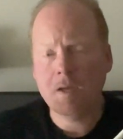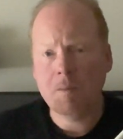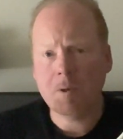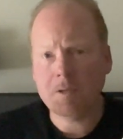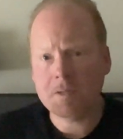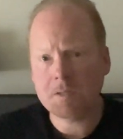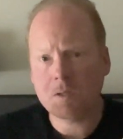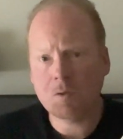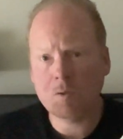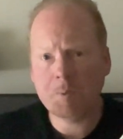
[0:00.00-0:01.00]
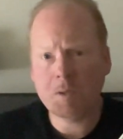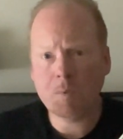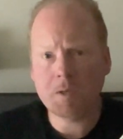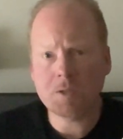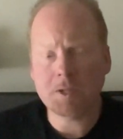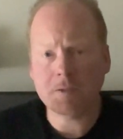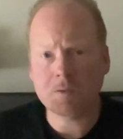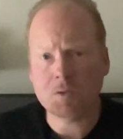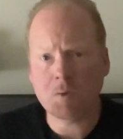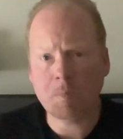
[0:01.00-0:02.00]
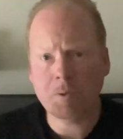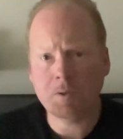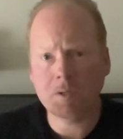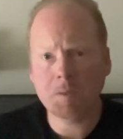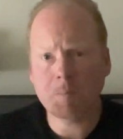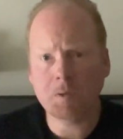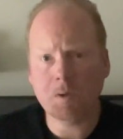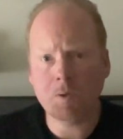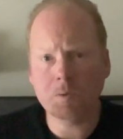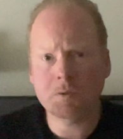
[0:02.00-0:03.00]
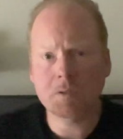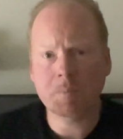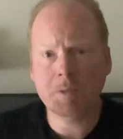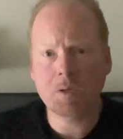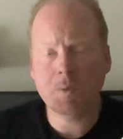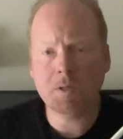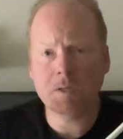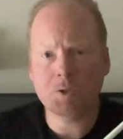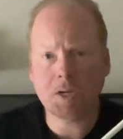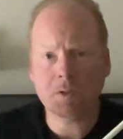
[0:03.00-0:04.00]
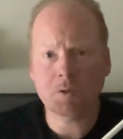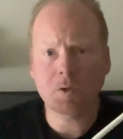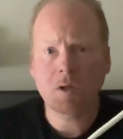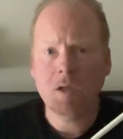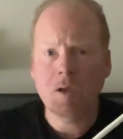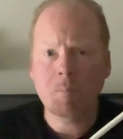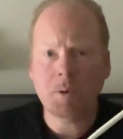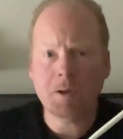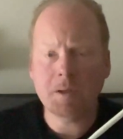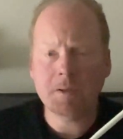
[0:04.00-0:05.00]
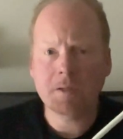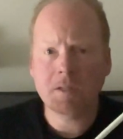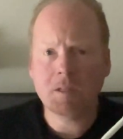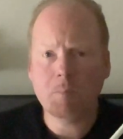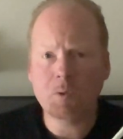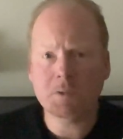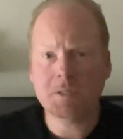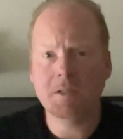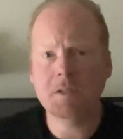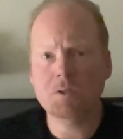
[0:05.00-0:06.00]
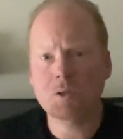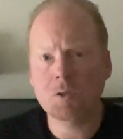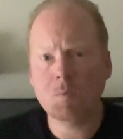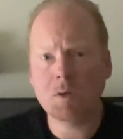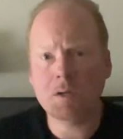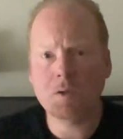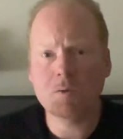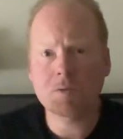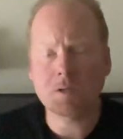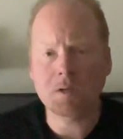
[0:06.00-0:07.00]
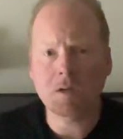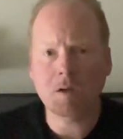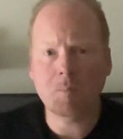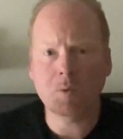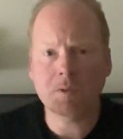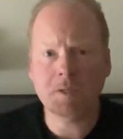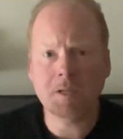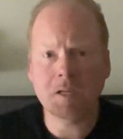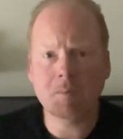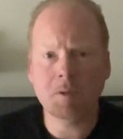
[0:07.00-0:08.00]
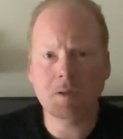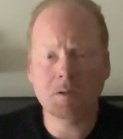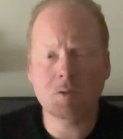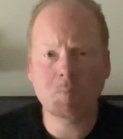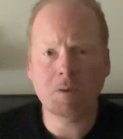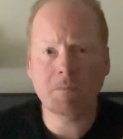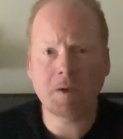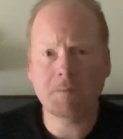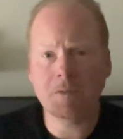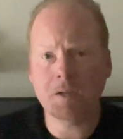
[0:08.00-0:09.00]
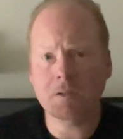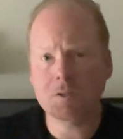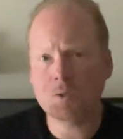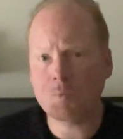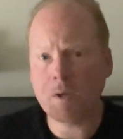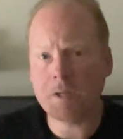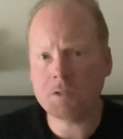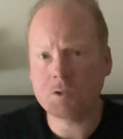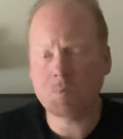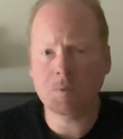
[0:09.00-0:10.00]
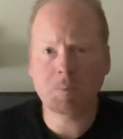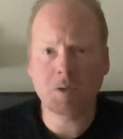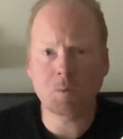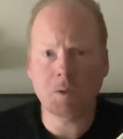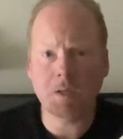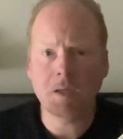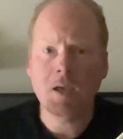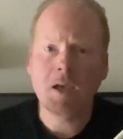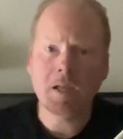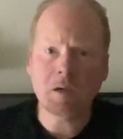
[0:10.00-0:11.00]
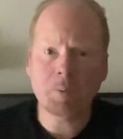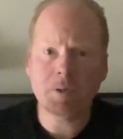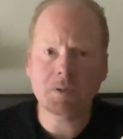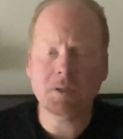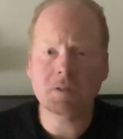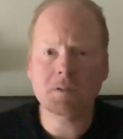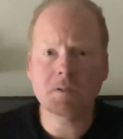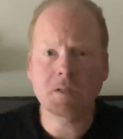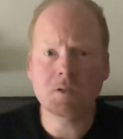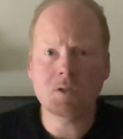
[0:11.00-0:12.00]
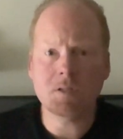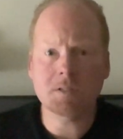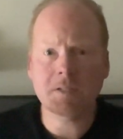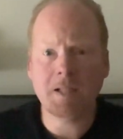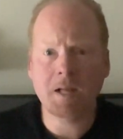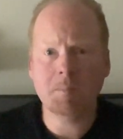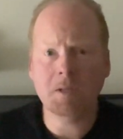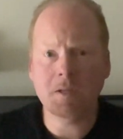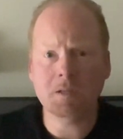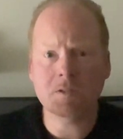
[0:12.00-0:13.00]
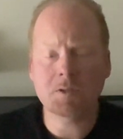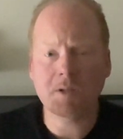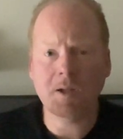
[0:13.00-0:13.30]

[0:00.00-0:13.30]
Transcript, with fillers: but it does include PoE injectors. So I'll put a link below to the PoE injector, but to get the most out of this, you're gonna to wanna to use a, a multi-gigabit 2.5 gig switch with PoE, and I'll put a link to the EnGenius Cloud Managed uh,